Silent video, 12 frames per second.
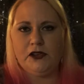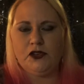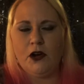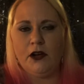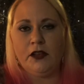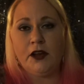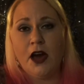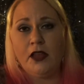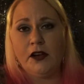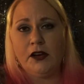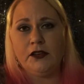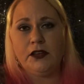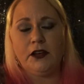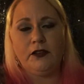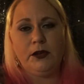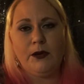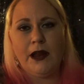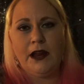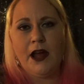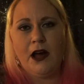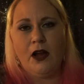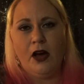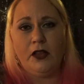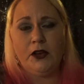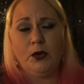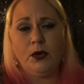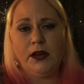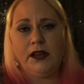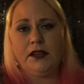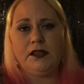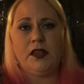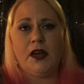are stronger than others, and if you edit out all the noise,